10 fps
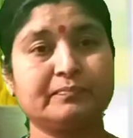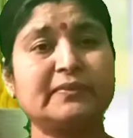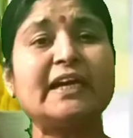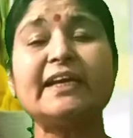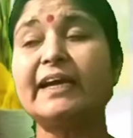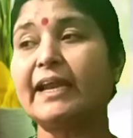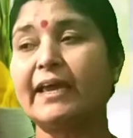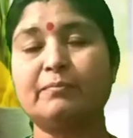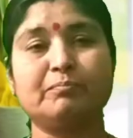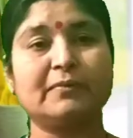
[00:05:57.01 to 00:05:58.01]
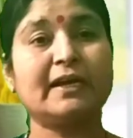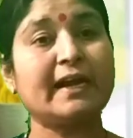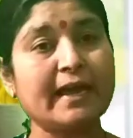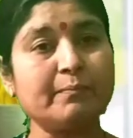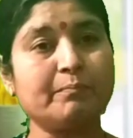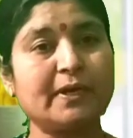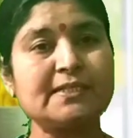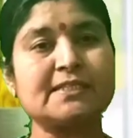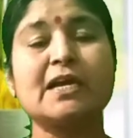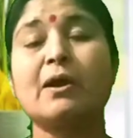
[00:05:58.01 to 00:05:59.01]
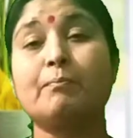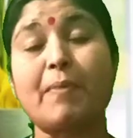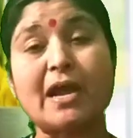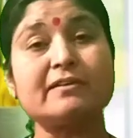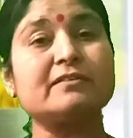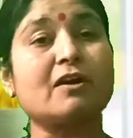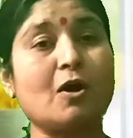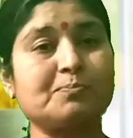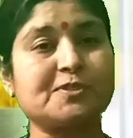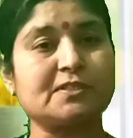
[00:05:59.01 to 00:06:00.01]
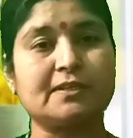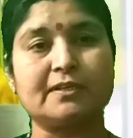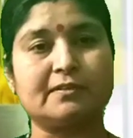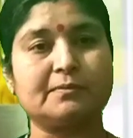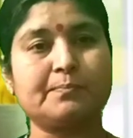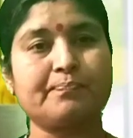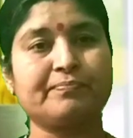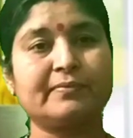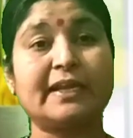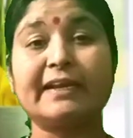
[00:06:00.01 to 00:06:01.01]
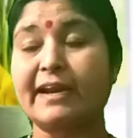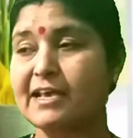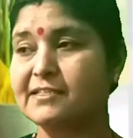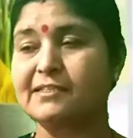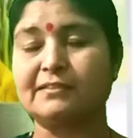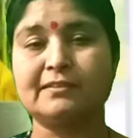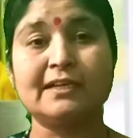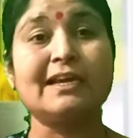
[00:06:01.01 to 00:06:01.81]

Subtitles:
Then claim. Claim means better option here. Then grassy.